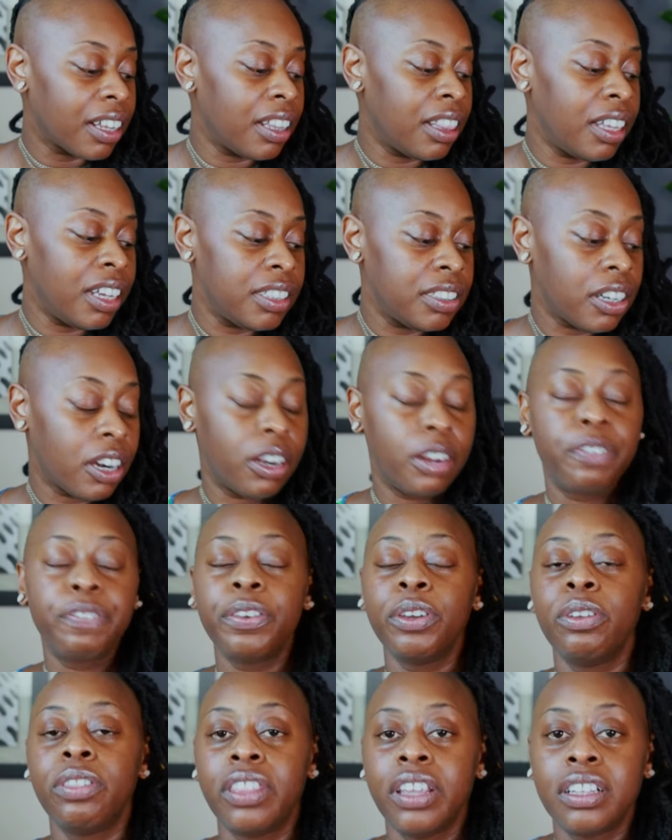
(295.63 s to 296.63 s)
these are a
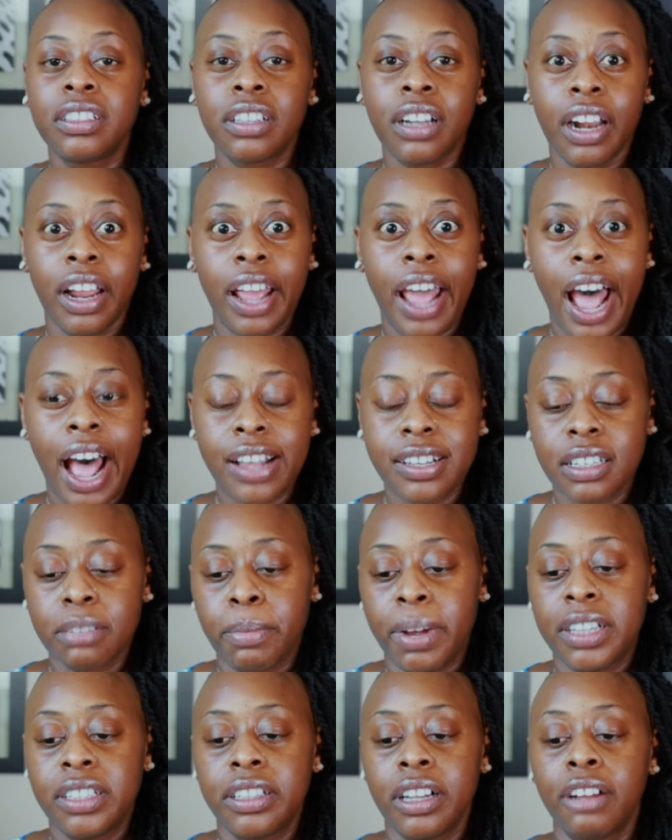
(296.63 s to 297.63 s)
few things that i ask
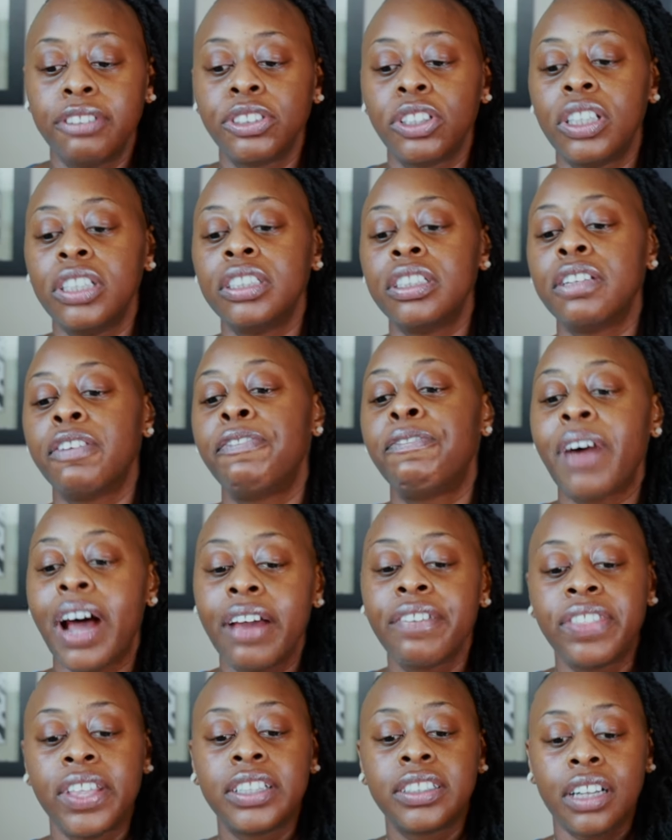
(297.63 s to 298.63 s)
myself so these are the
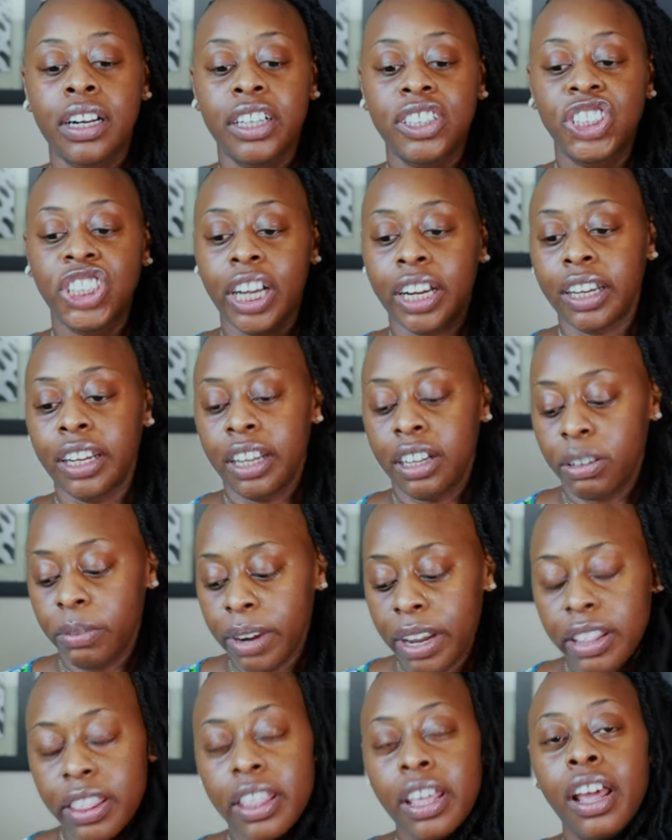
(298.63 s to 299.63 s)
five things that i check in
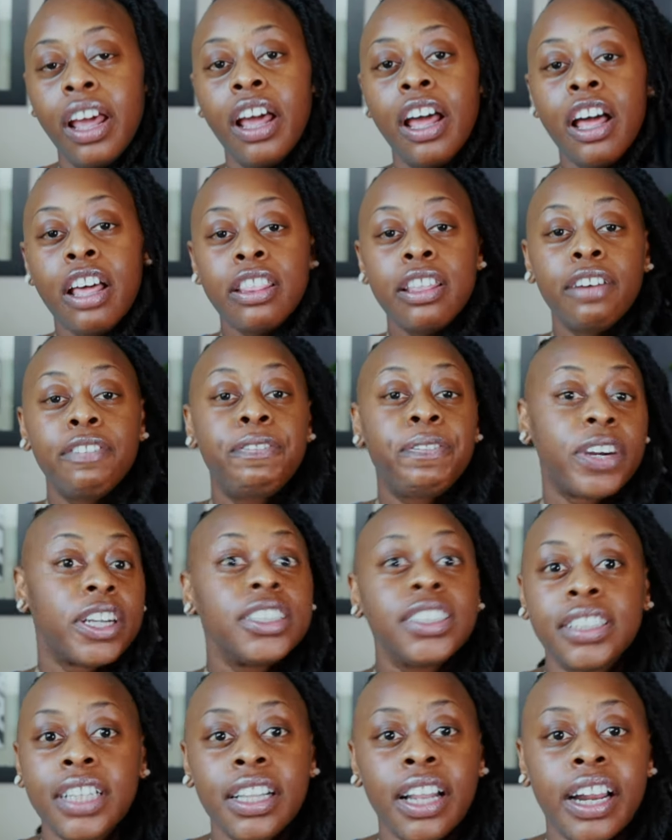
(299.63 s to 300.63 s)
with the
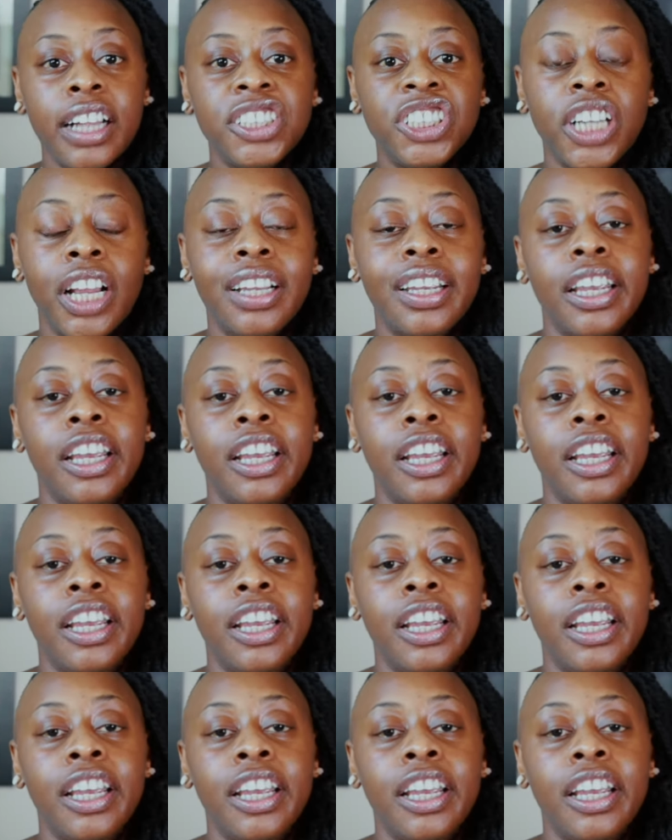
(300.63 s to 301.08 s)
first thing that i check